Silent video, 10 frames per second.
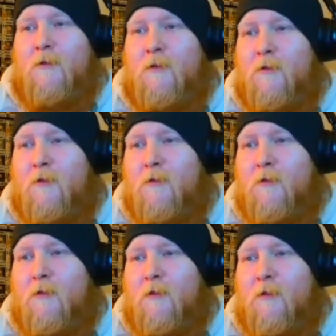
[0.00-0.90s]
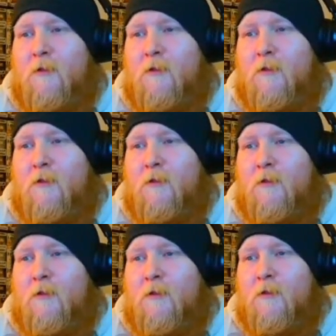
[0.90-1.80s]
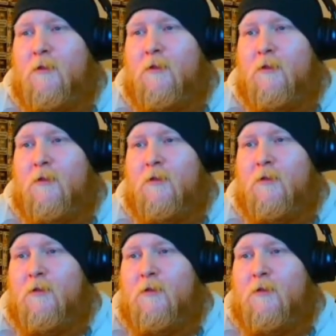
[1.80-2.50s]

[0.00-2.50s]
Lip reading: No words are spoken by the person on screen.